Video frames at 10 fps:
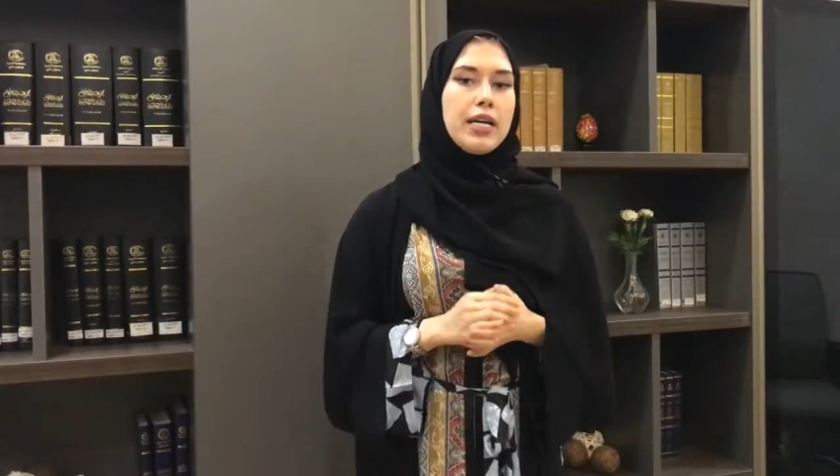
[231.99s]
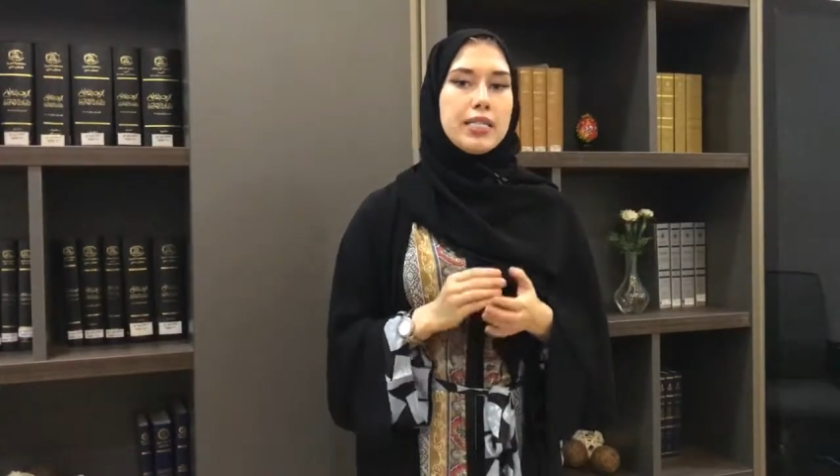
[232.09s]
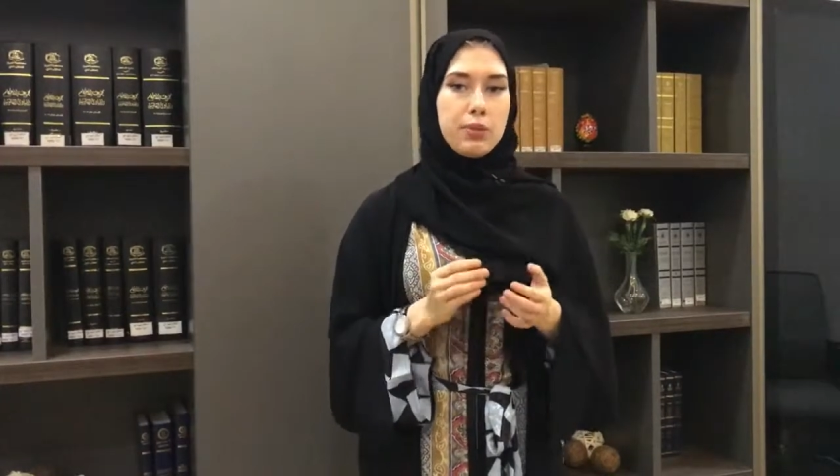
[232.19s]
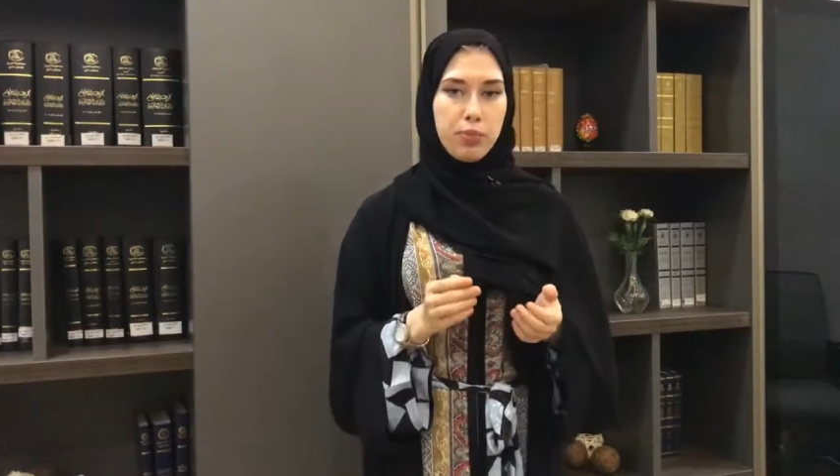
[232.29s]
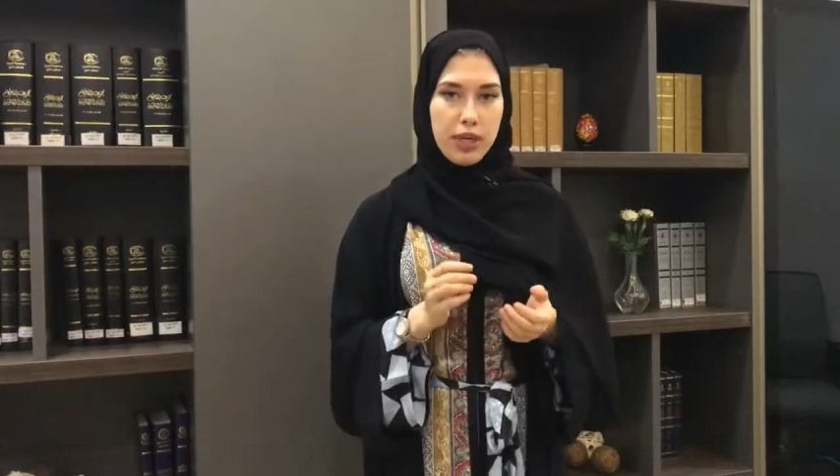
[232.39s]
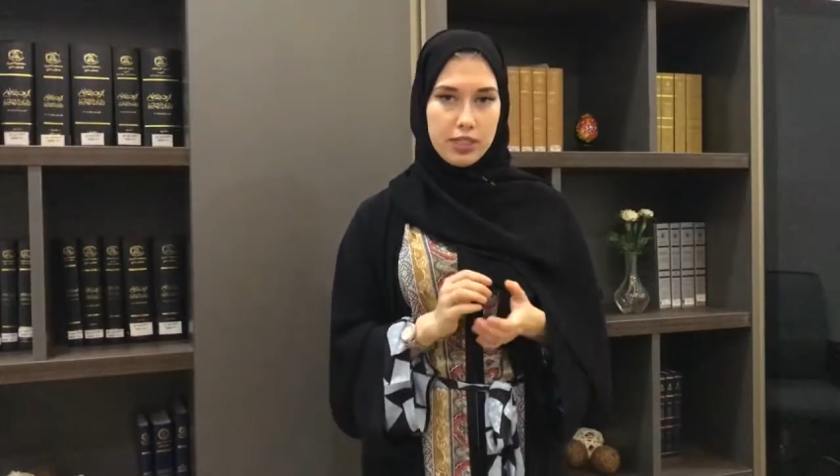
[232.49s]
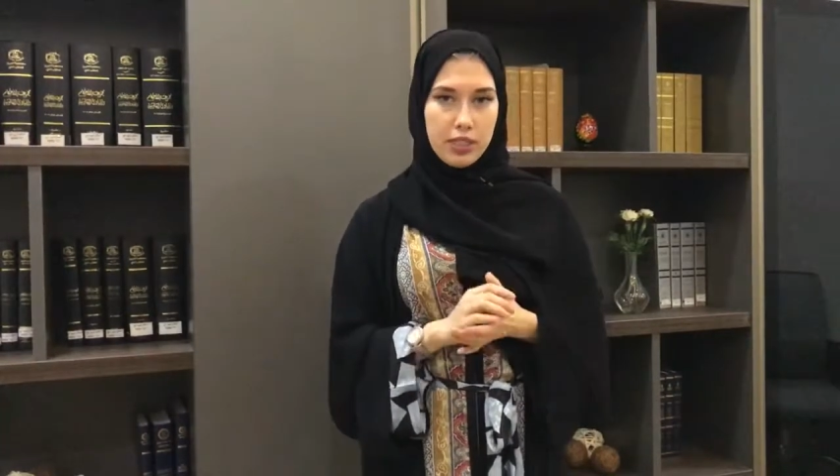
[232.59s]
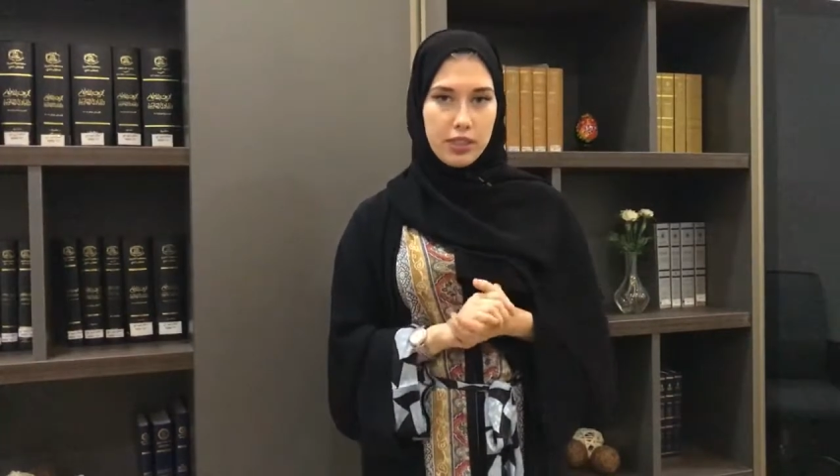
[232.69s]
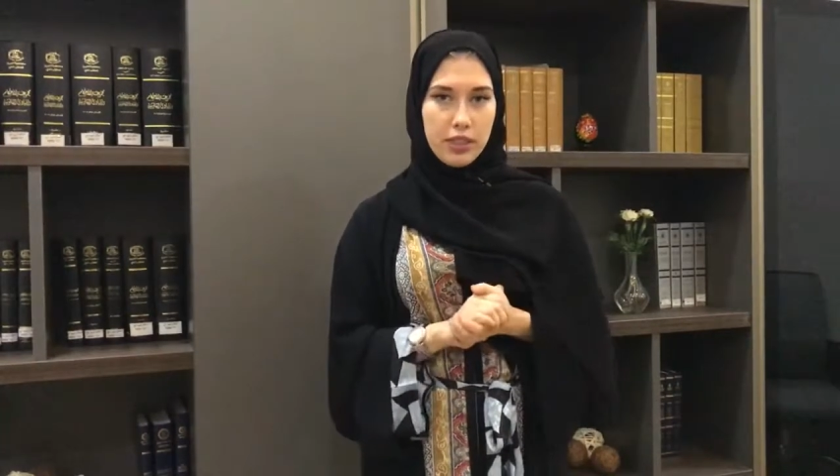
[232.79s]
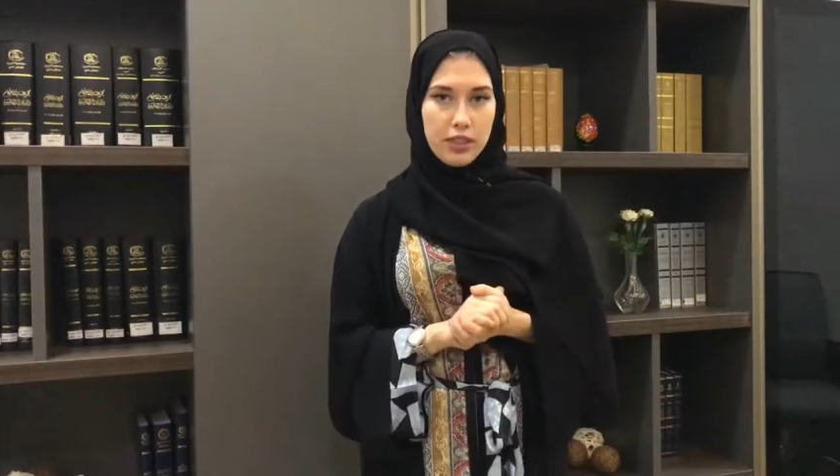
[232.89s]
is
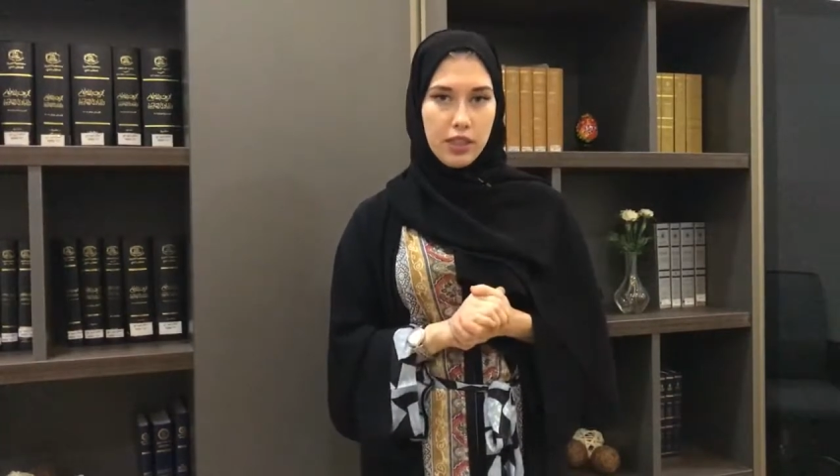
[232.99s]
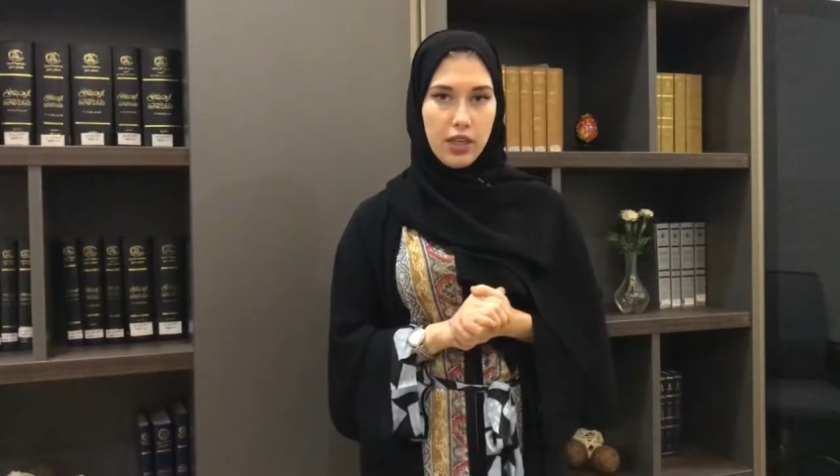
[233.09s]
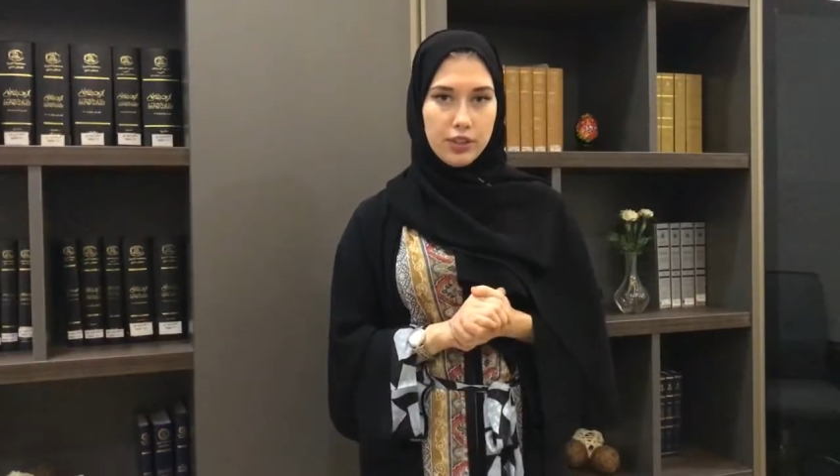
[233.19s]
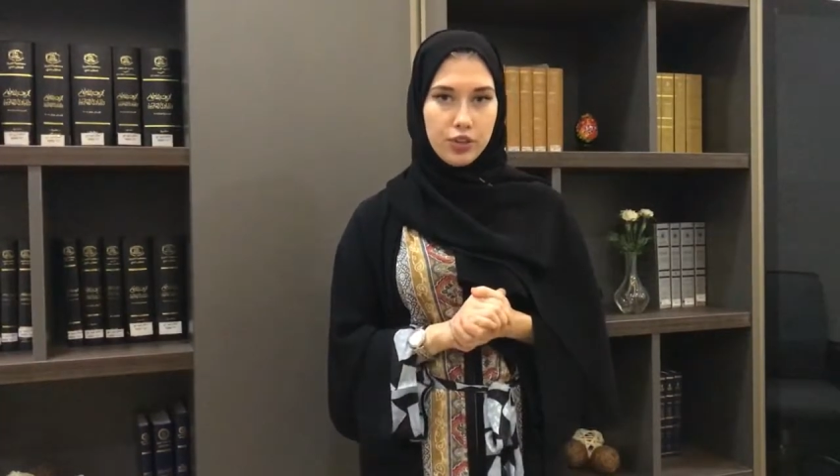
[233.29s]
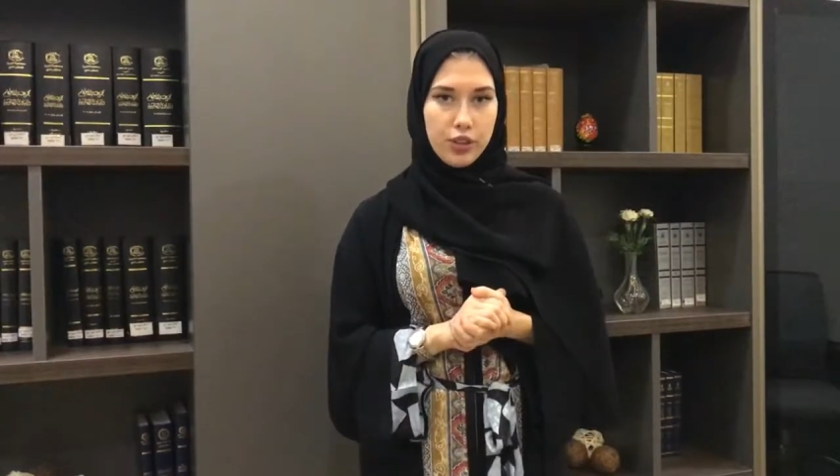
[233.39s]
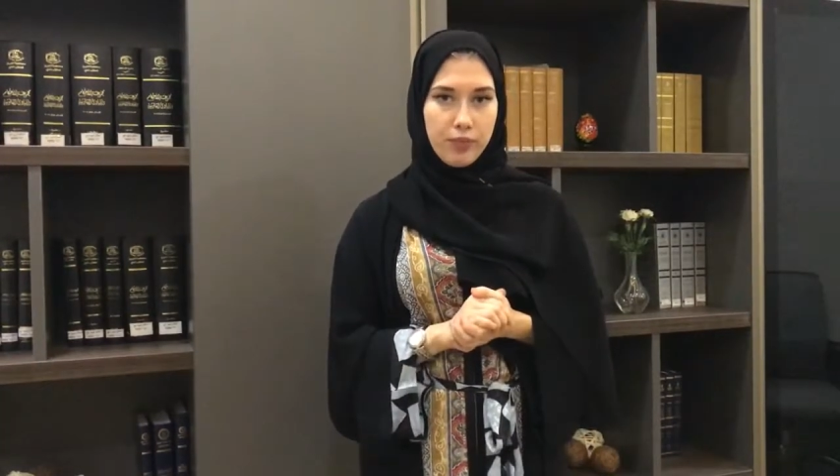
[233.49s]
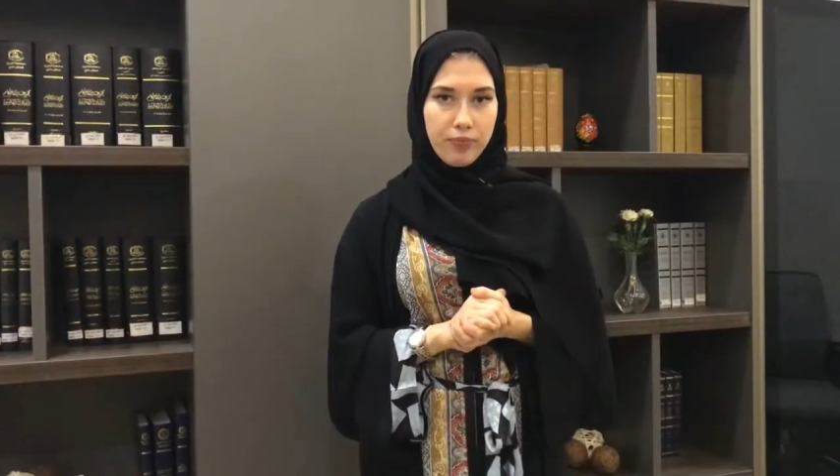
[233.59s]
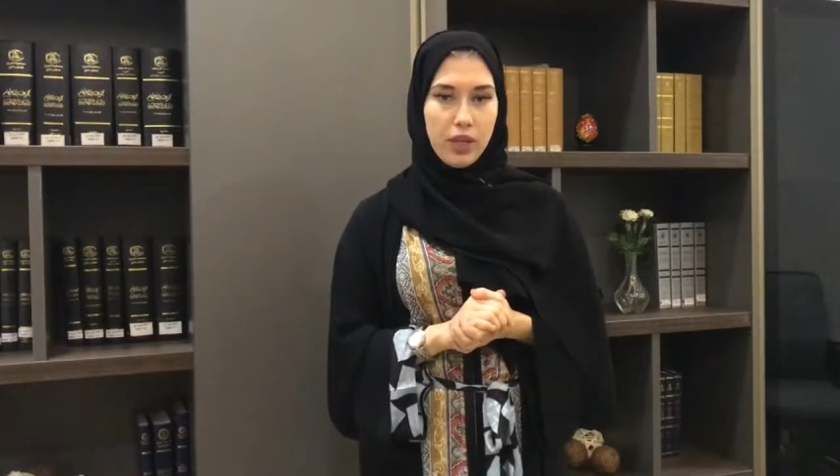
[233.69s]
present in the country.